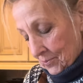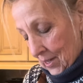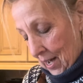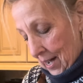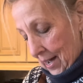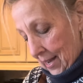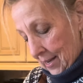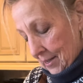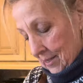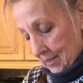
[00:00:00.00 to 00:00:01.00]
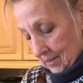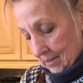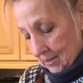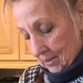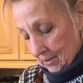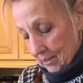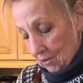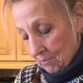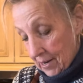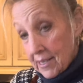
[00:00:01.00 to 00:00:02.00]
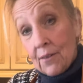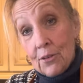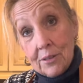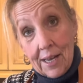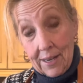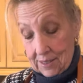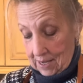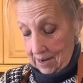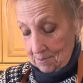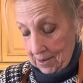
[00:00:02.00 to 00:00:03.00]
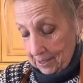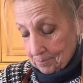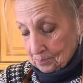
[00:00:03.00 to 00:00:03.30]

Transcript: I love my deviled eggs that I made.